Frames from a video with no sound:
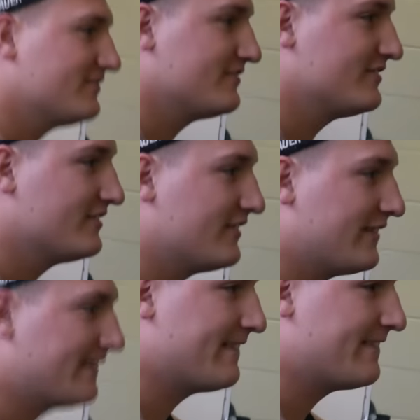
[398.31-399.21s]
What's the
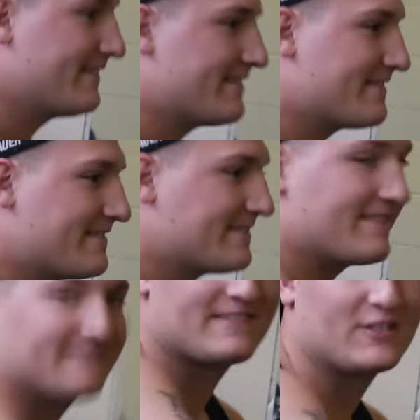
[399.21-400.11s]
one right there?
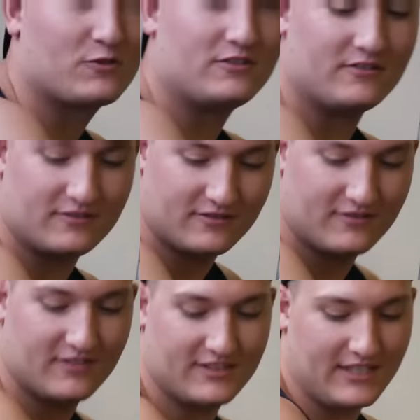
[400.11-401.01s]
This one? Yep.
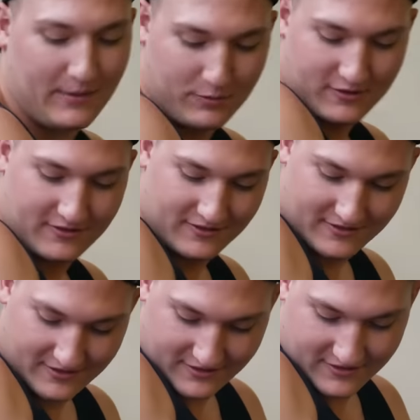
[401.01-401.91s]
It's Deadpool.
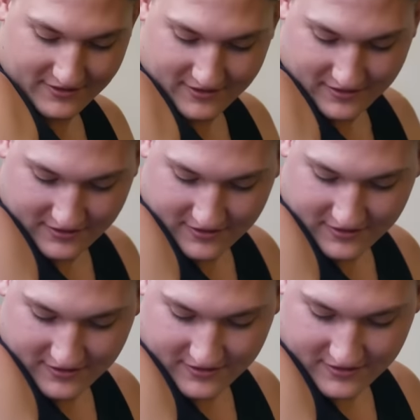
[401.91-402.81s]
Deadpool
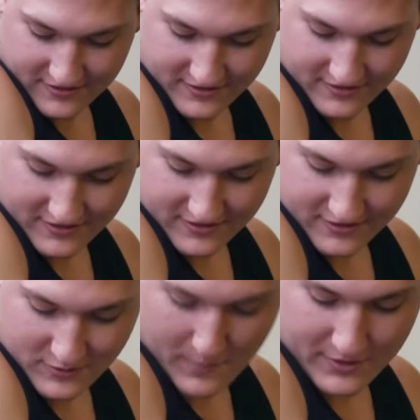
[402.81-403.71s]
ripping through the
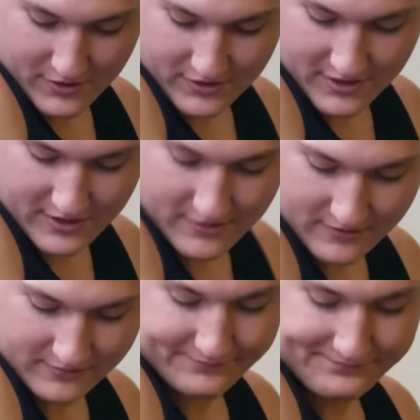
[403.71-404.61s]
skin. Ripping through the skin.
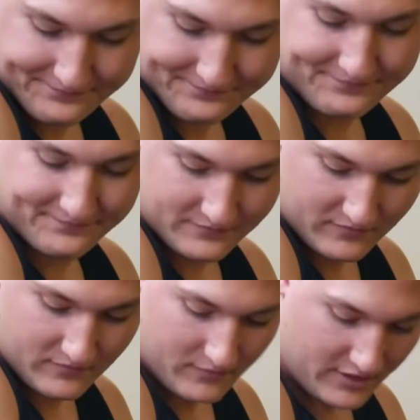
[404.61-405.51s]
Alright, what's the
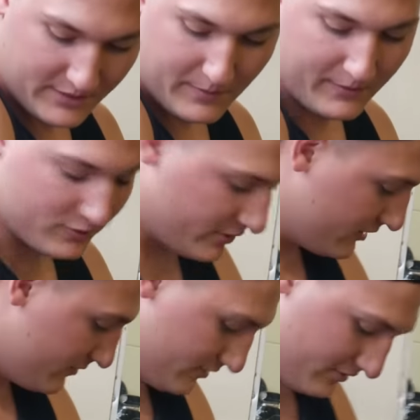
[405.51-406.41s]
other one? That's my most recent. I
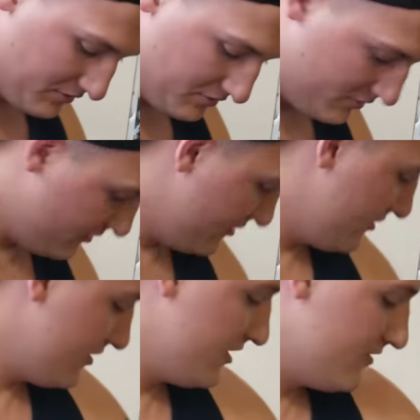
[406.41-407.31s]
already know what the other one is,
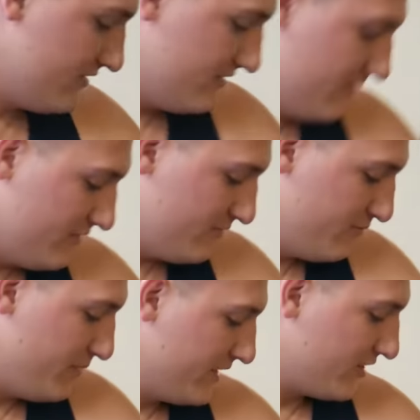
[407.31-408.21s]
but you gotta show everybody.
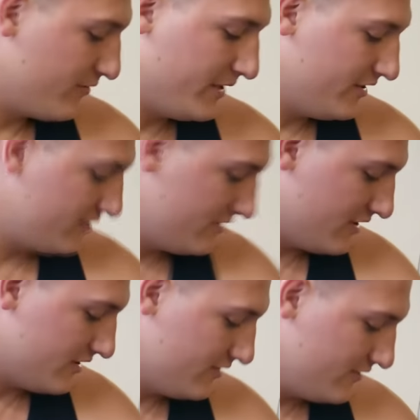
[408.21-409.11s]
Picture of me
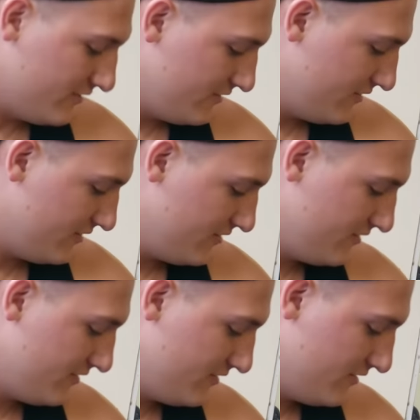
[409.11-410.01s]
stunting.
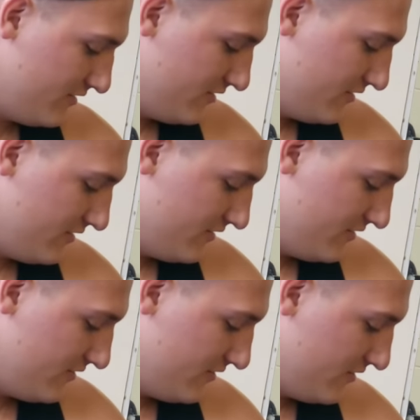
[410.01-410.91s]
Cause well, it's not him. It's a
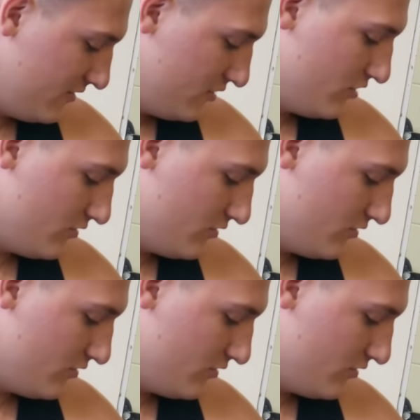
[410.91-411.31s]
silhouette.